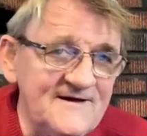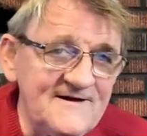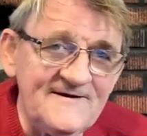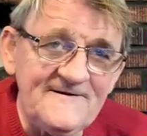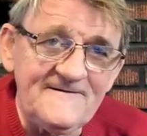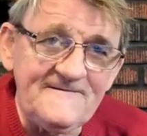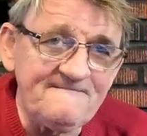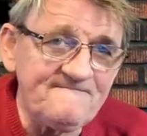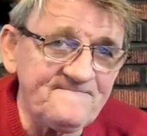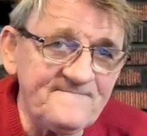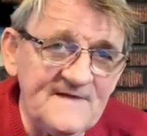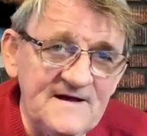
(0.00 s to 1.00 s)

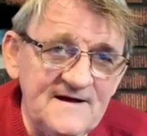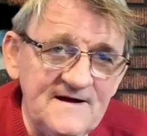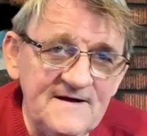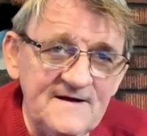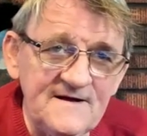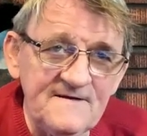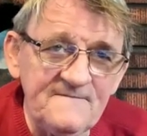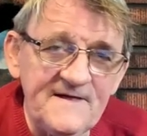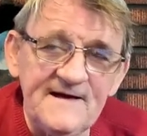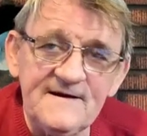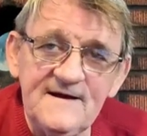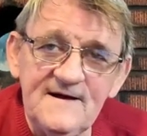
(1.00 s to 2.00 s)

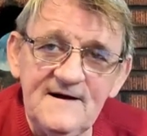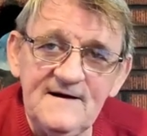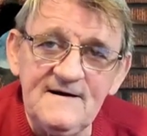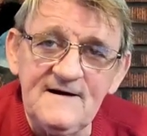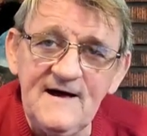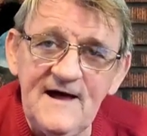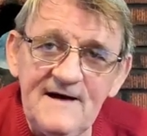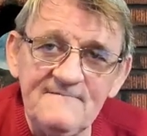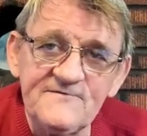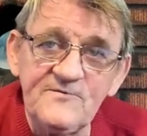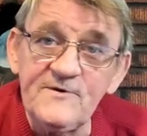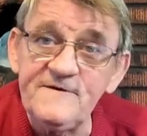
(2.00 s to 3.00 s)
That
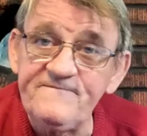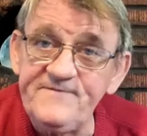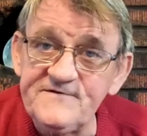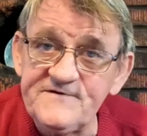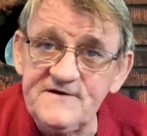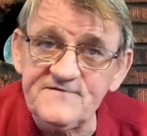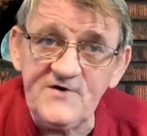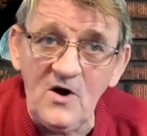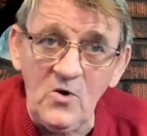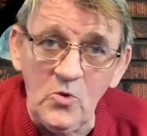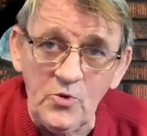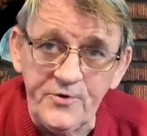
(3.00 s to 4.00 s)
happens when the fish gets
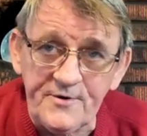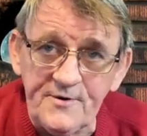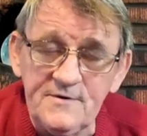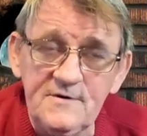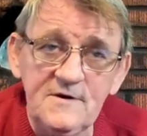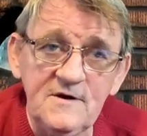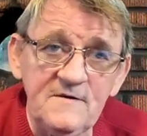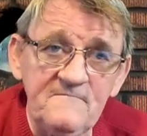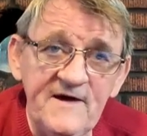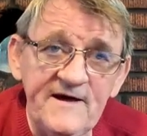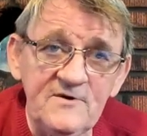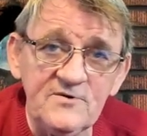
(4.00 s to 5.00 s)
older. A
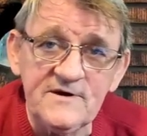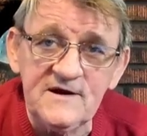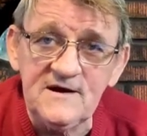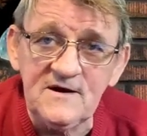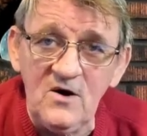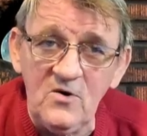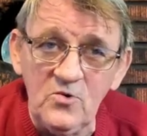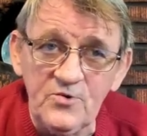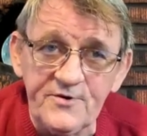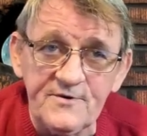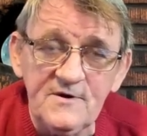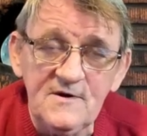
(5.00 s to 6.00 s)
male getting
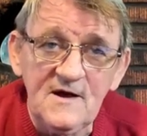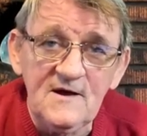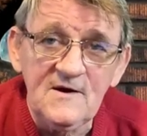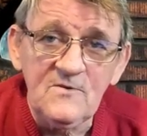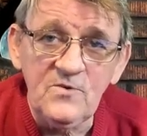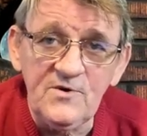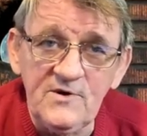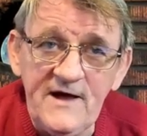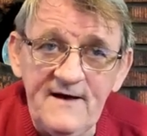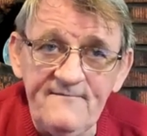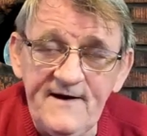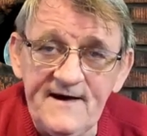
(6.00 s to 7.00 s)
older will
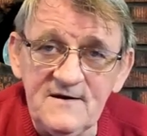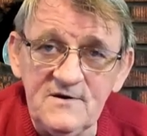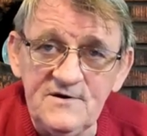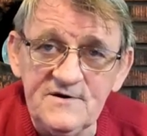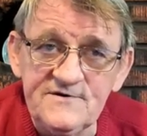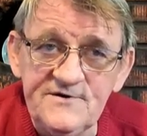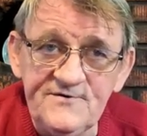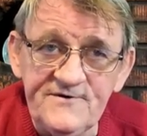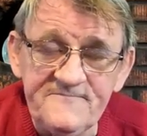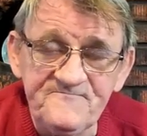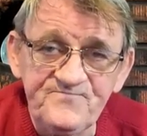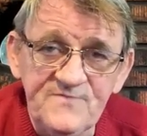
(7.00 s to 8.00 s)
have that look to
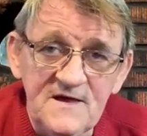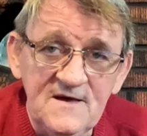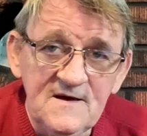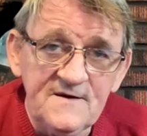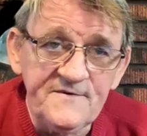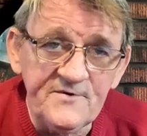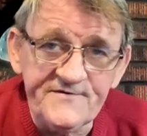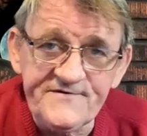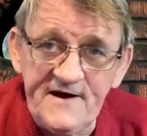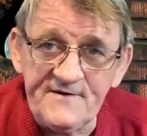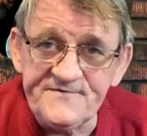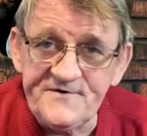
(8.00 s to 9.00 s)
him. Notice
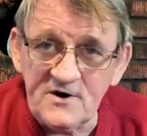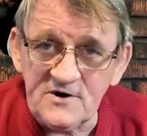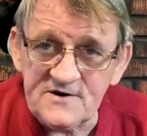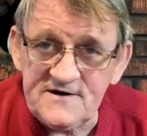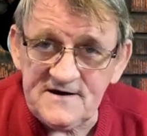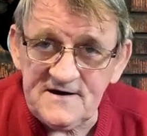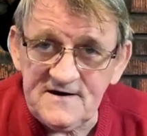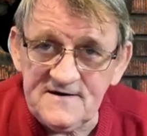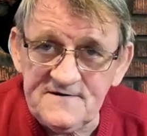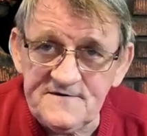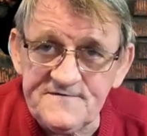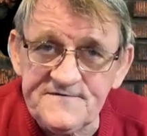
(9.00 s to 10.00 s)
how dark he
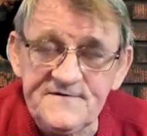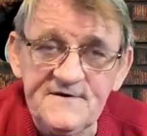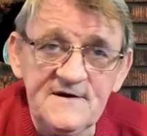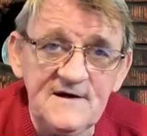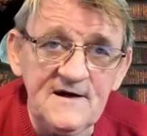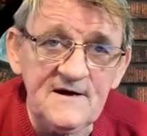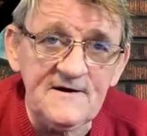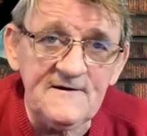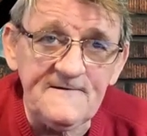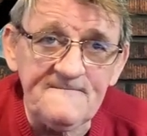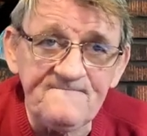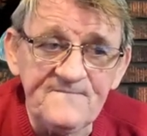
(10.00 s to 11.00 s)
is.
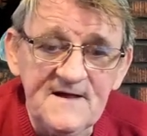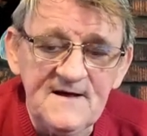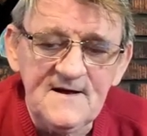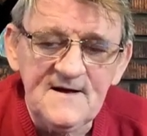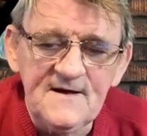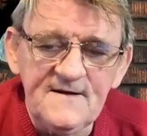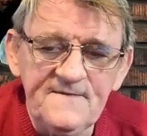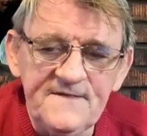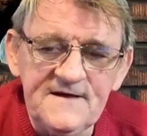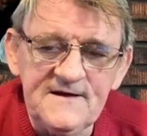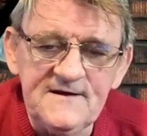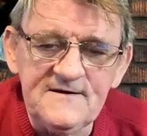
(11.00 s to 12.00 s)

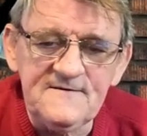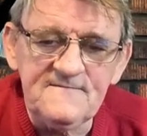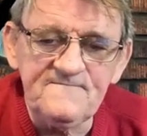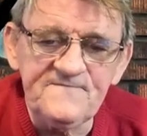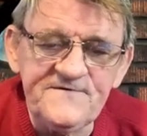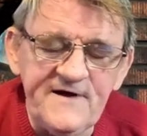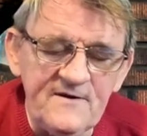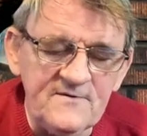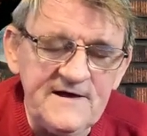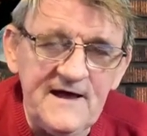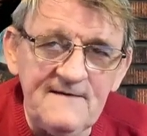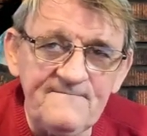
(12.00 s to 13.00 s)
The channel
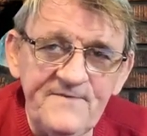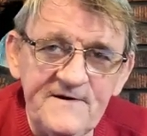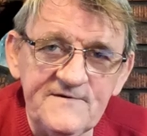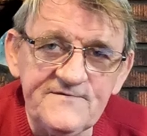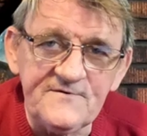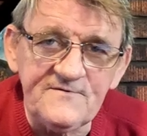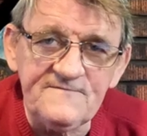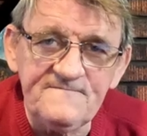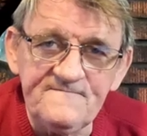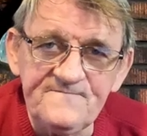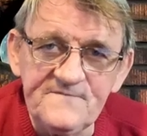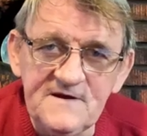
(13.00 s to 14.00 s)
catfish will
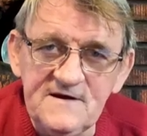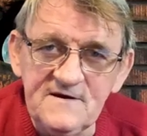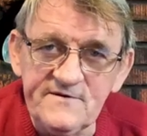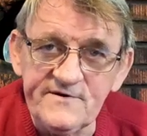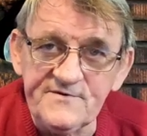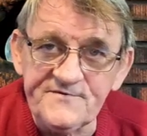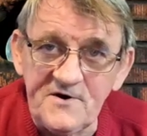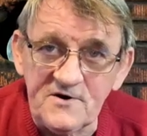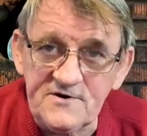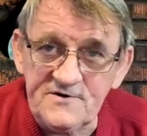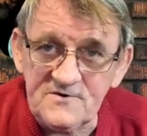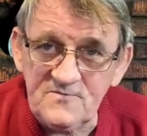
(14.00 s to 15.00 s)
get a little
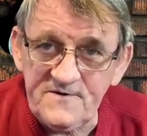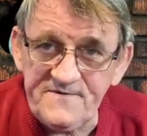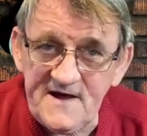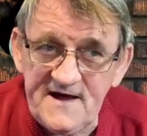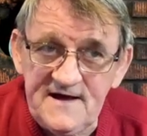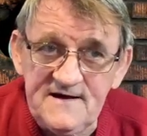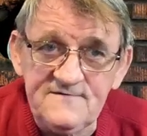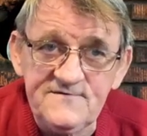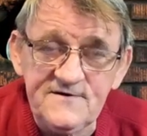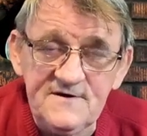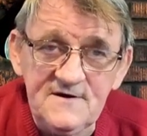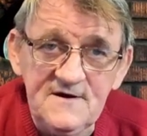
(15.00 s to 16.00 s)
darker with
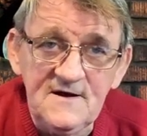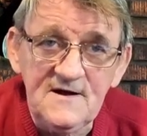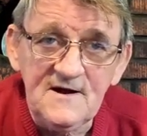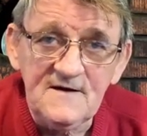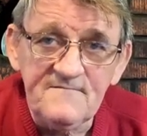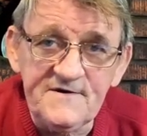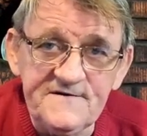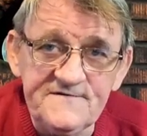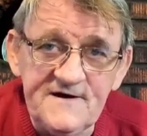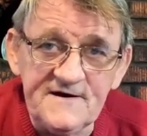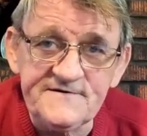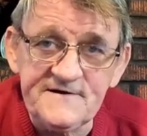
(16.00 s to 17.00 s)
age, but he's
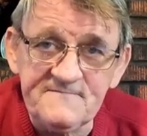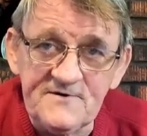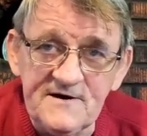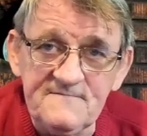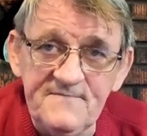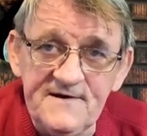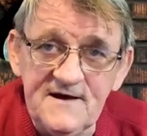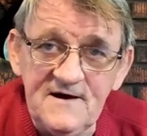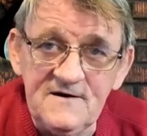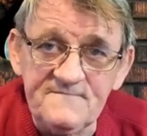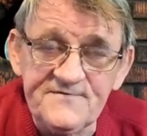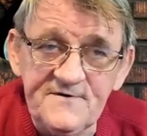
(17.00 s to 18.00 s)
got them great big
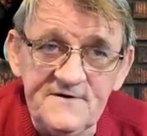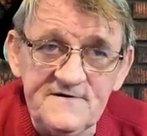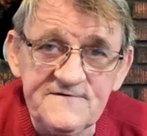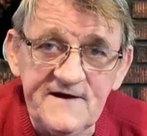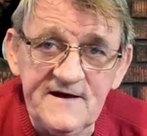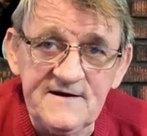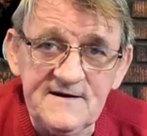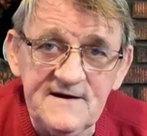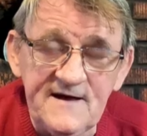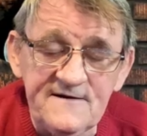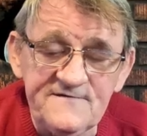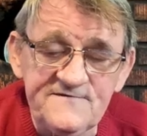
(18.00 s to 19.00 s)
humps on his head, and
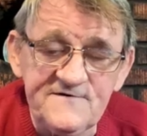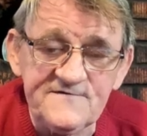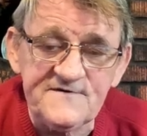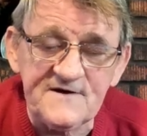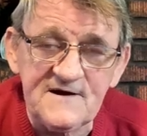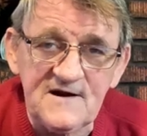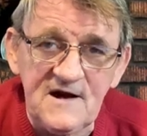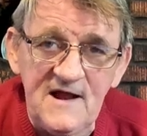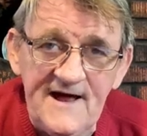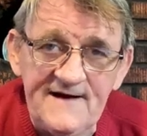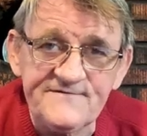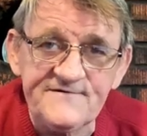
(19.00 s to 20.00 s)
that is just a
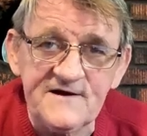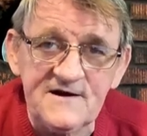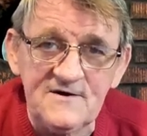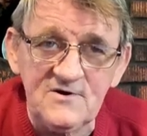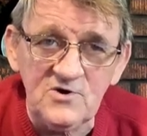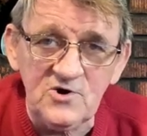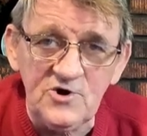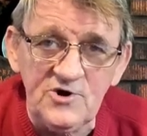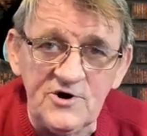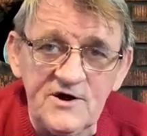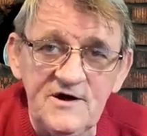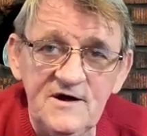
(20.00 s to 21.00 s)
classic
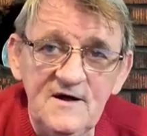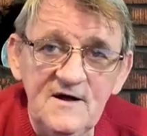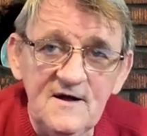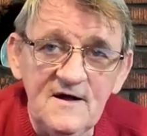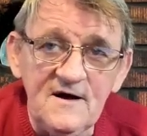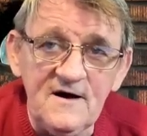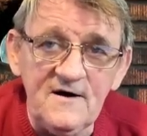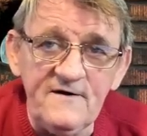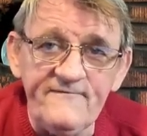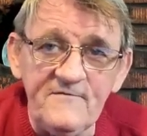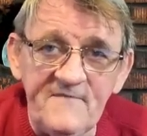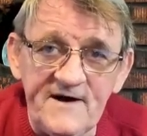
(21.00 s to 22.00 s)
look
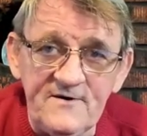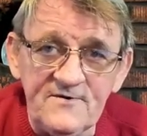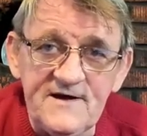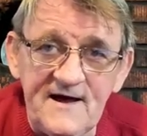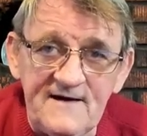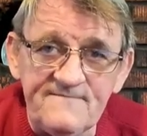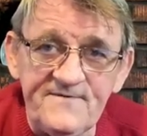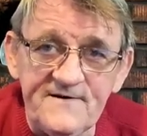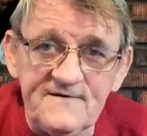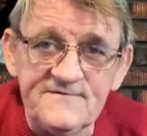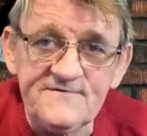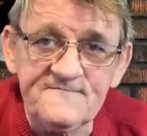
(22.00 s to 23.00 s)
of a male
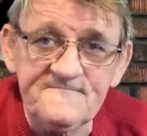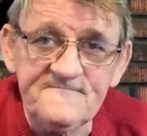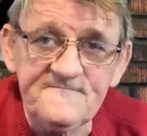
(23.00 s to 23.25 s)
catfish.